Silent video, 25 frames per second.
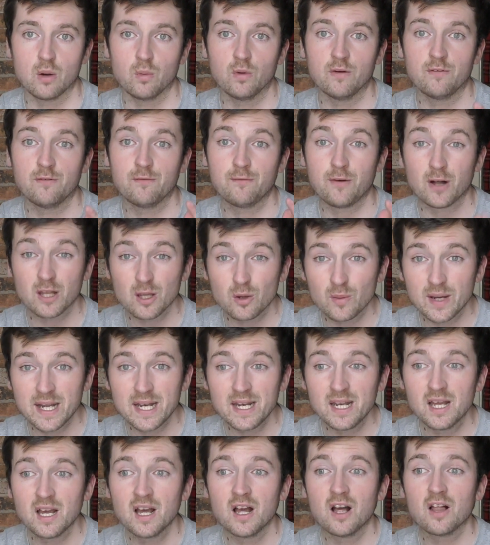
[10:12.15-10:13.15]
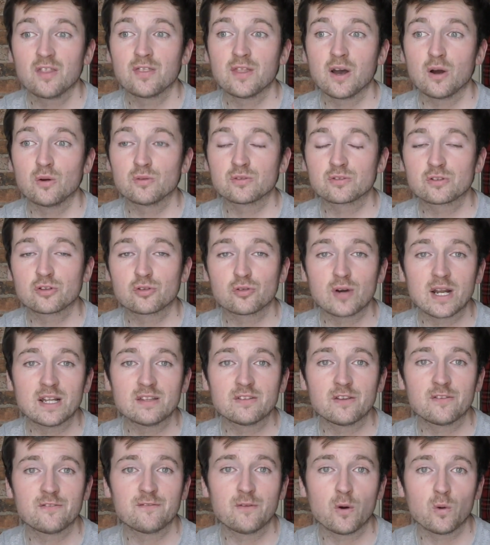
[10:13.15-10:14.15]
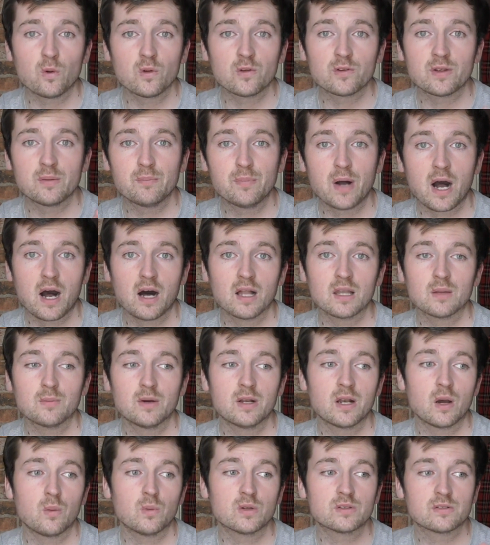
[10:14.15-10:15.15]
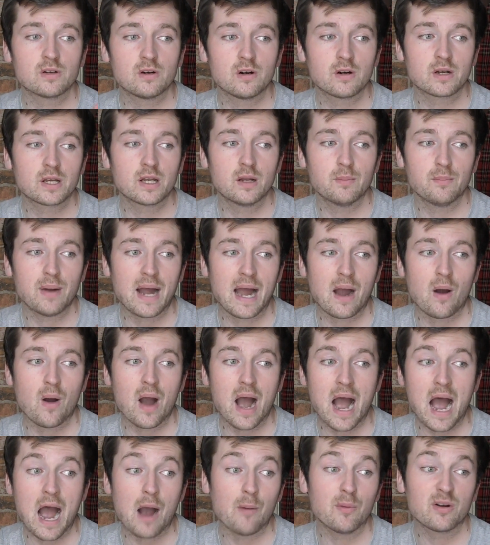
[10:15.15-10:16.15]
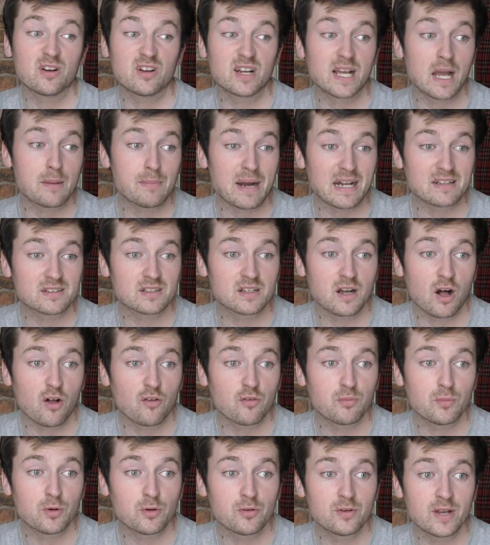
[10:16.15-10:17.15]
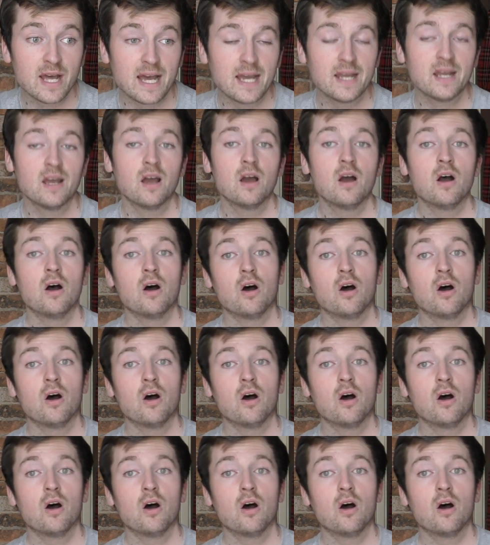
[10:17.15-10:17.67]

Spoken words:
We're following those crazy fools in Parliament, and we're talking about, are we going to get back to golf Monday,